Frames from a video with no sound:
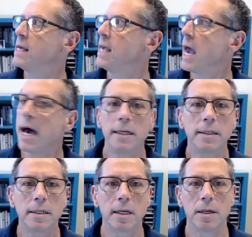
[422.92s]
get
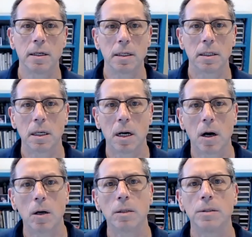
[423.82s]
to their
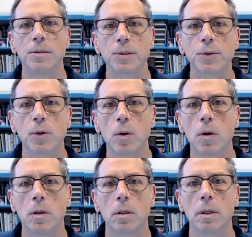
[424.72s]
heart and
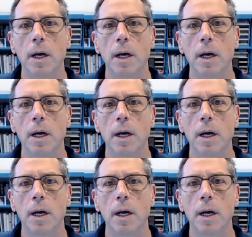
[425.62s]
soul?